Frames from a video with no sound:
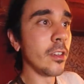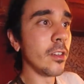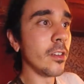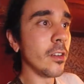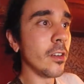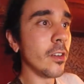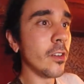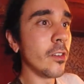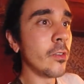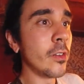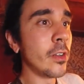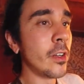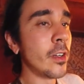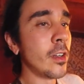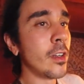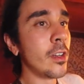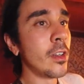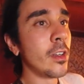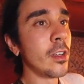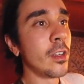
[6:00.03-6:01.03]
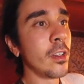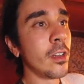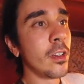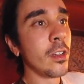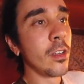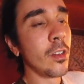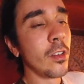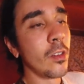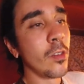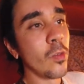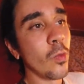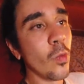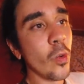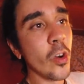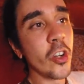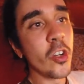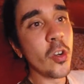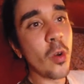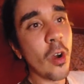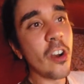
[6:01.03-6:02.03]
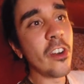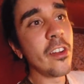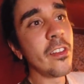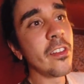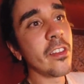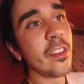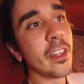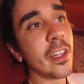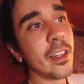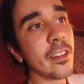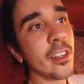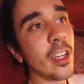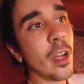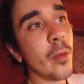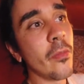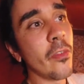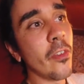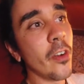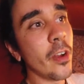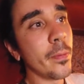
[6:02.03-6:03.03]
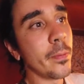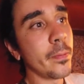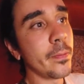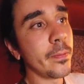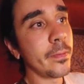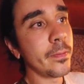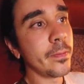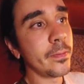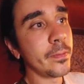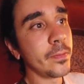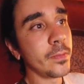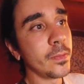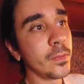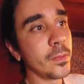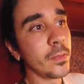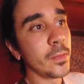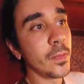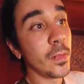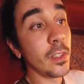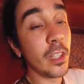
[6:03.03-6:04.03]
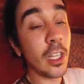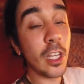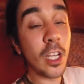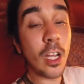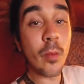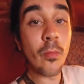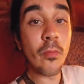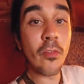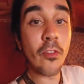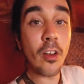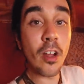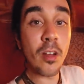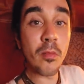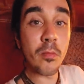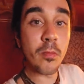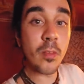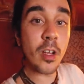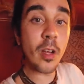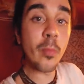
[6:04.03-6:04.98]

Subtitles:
You know, where do our instincts come from? And they come from